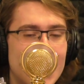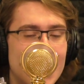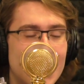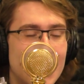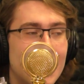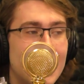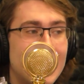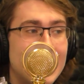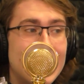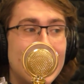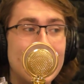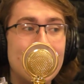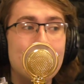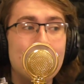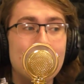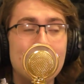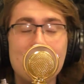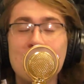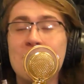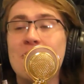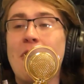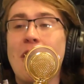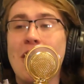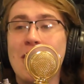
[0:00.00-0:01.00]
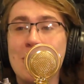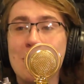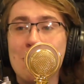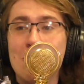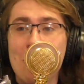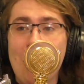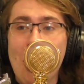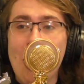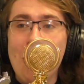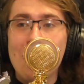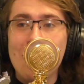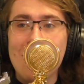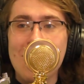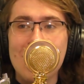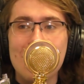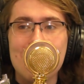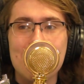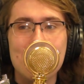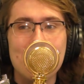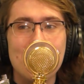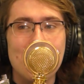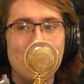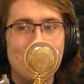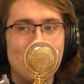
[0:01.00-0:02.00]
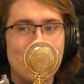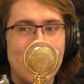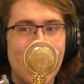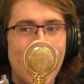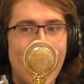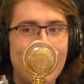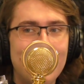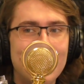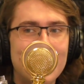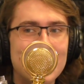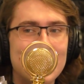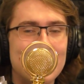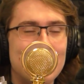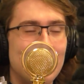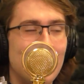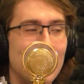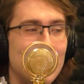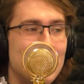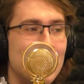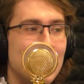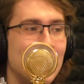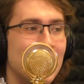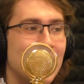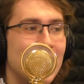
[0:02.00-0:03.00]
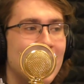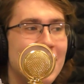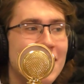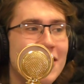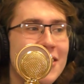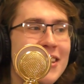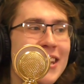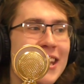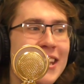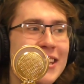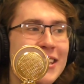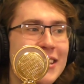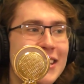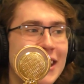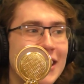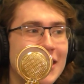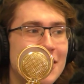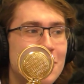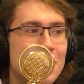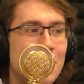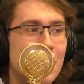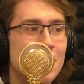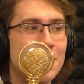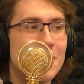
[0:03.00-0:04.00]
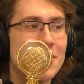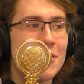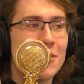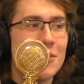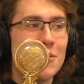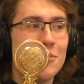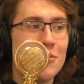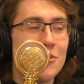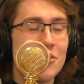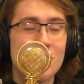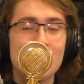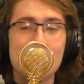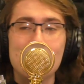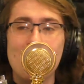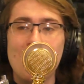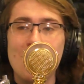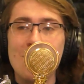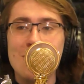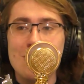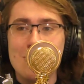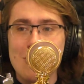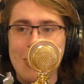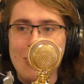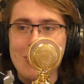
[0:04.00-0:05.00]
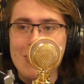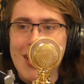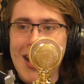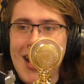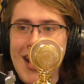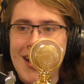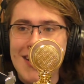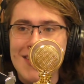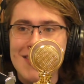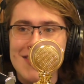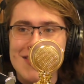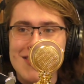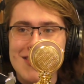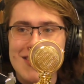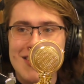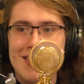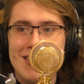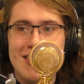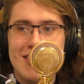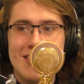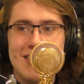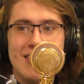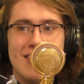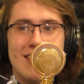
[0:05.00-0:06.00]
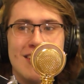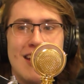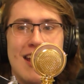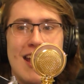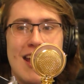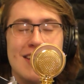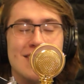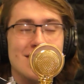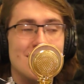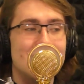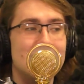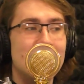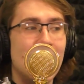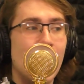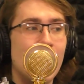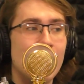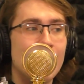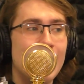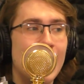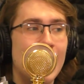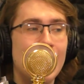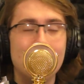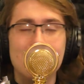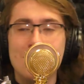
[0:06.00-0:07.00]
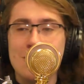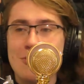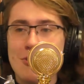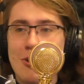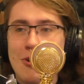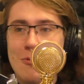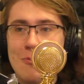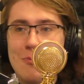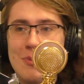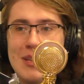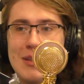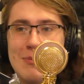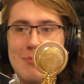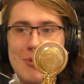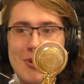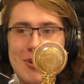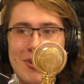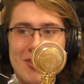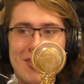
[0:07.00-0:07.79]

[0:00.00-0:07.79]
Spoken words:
getting with the fucking program of a communist Russia, they chose to destroy their own lands and starve out their own people